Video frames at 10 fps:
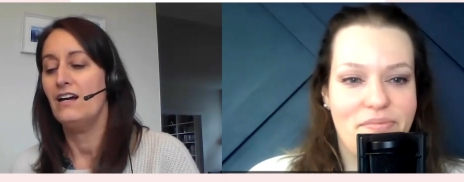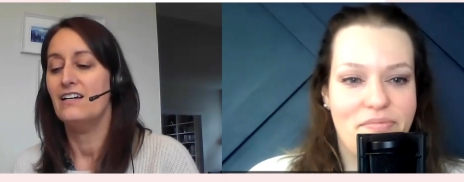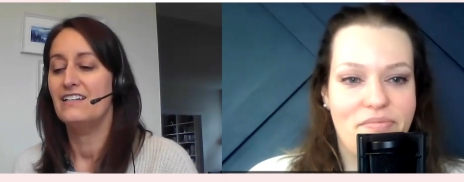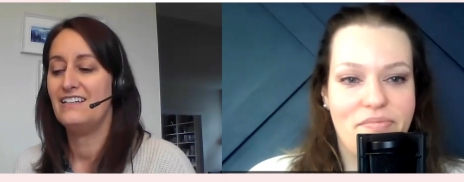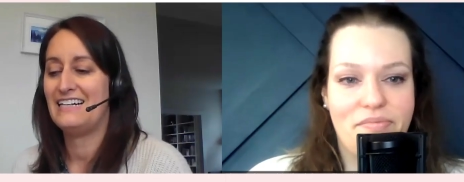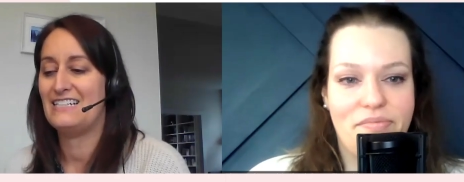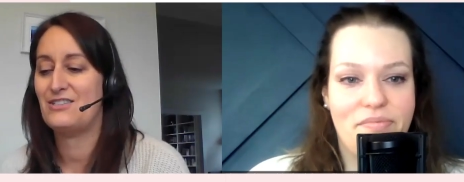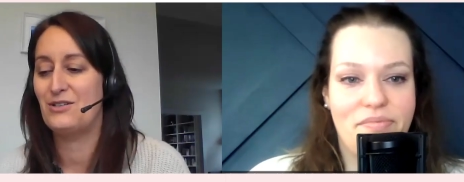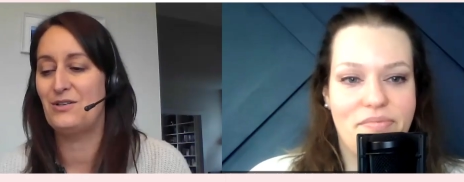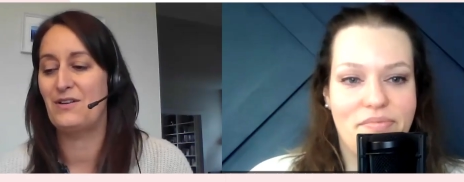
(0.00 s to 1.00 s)
Speaker 1: Yeah.
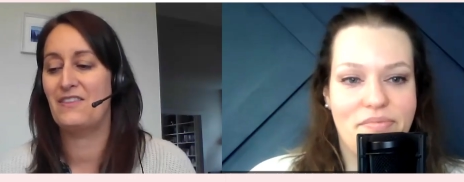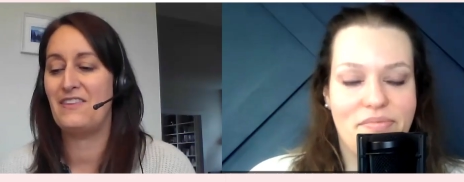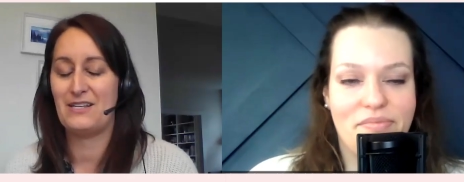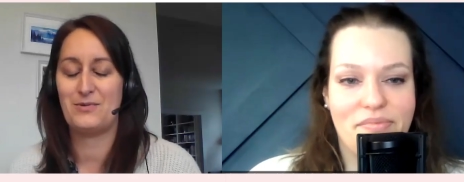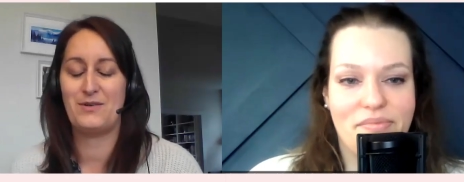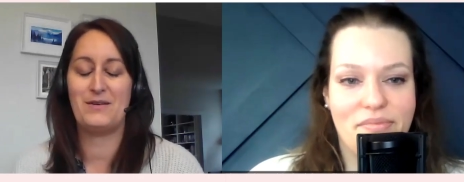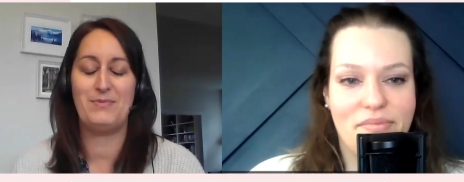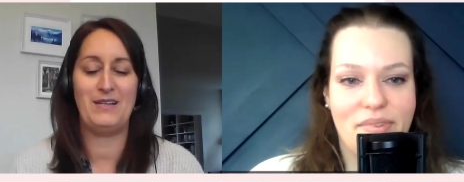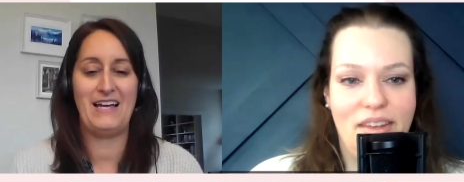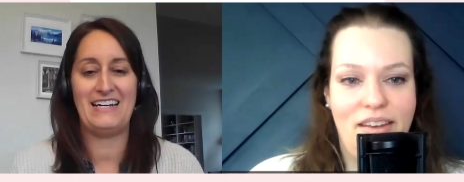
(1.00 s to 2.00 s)
So that's where the
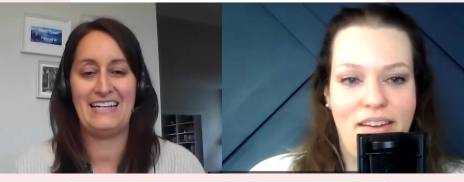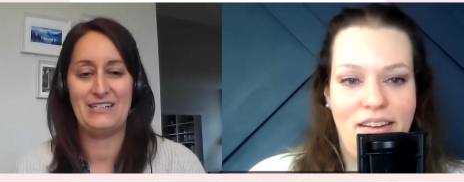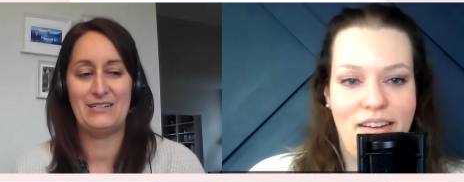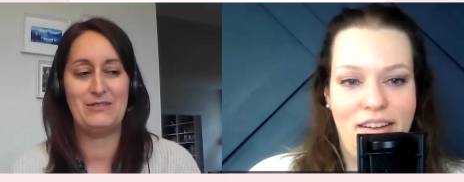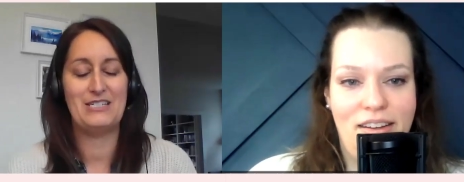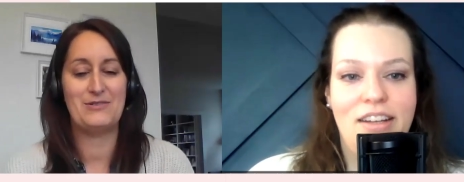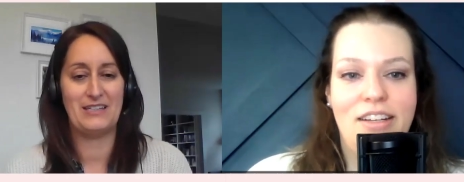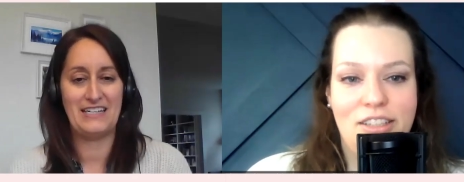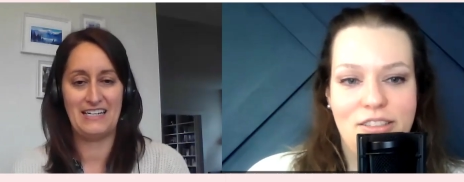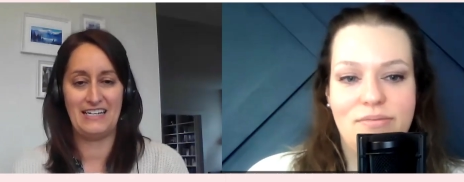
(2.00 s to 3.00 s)
planning is really
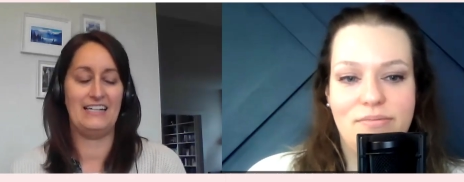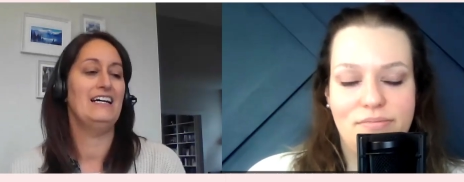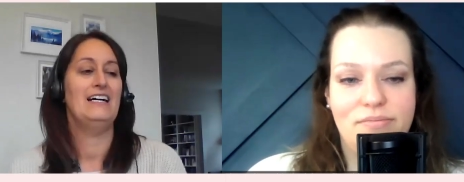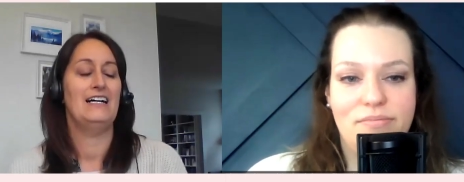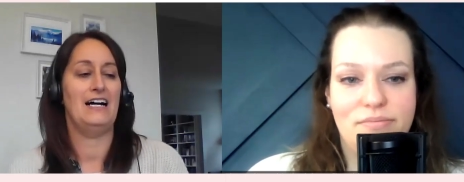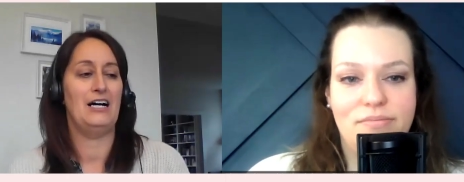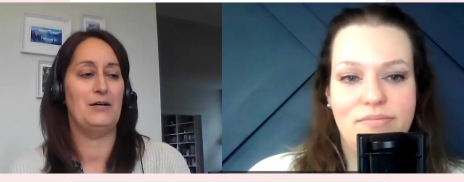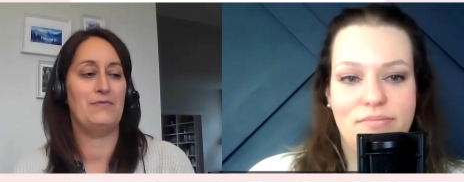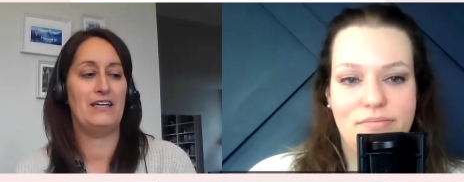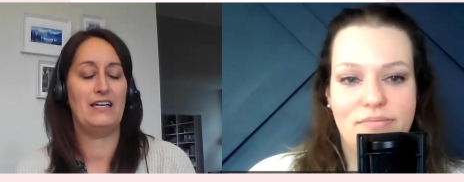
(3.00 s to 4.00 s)
key.
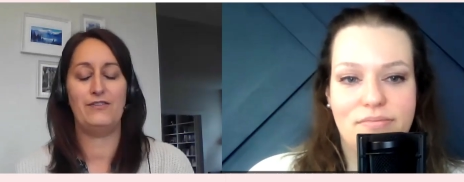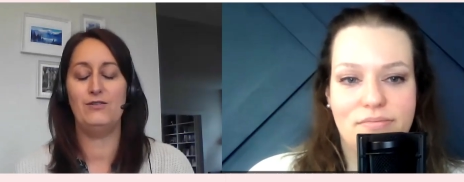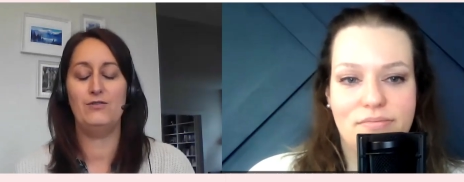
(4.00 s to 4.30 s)
If you